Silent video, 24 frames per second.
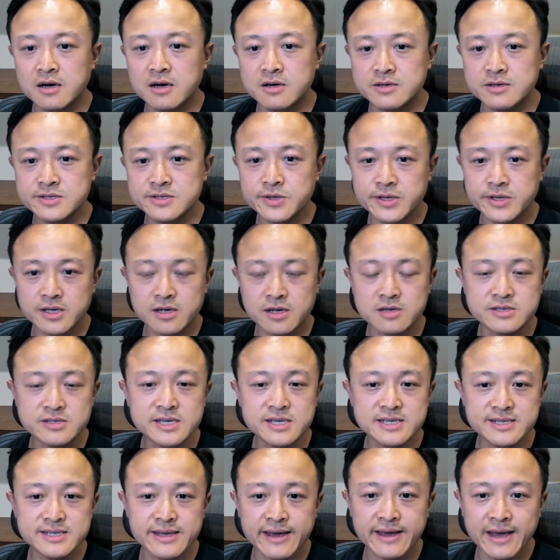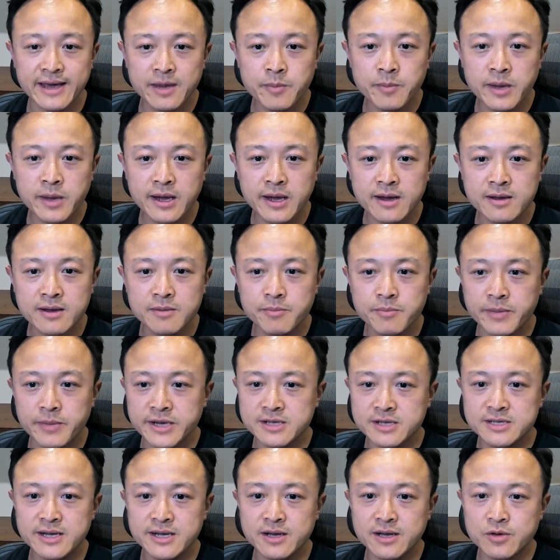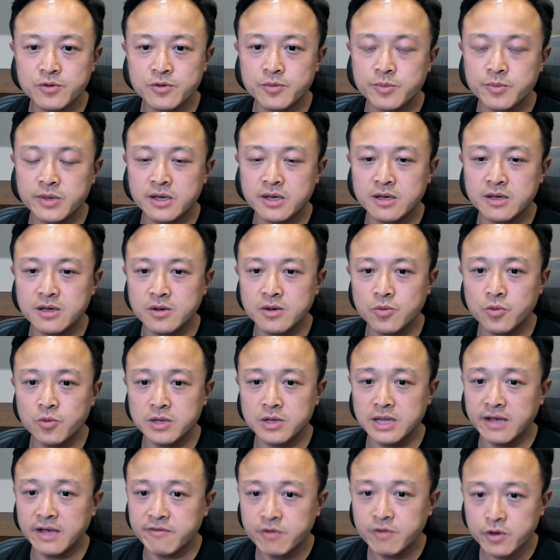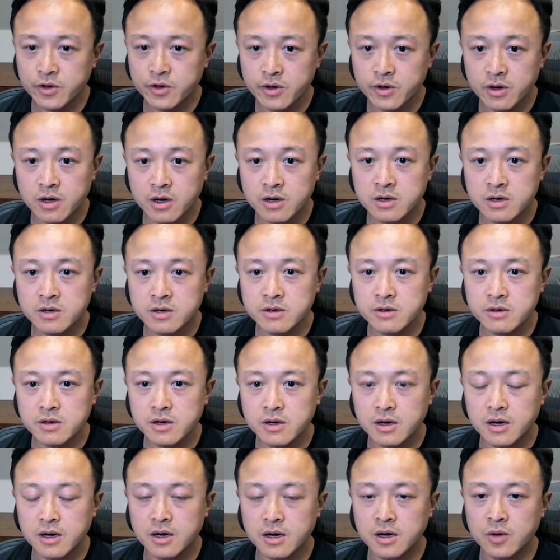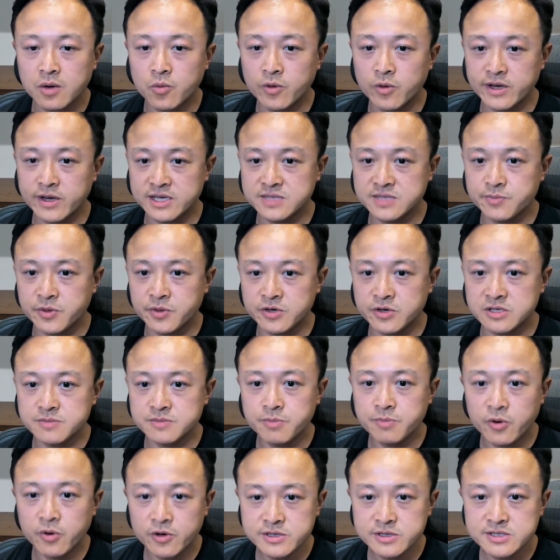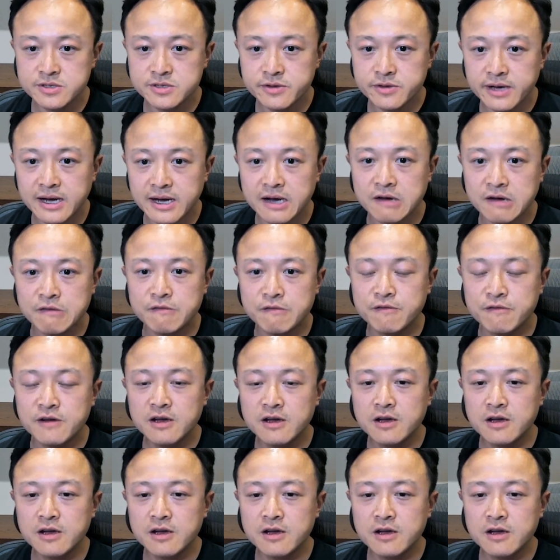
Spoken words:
So in the context of gaming, metadata could be what level you are, what experience points you have,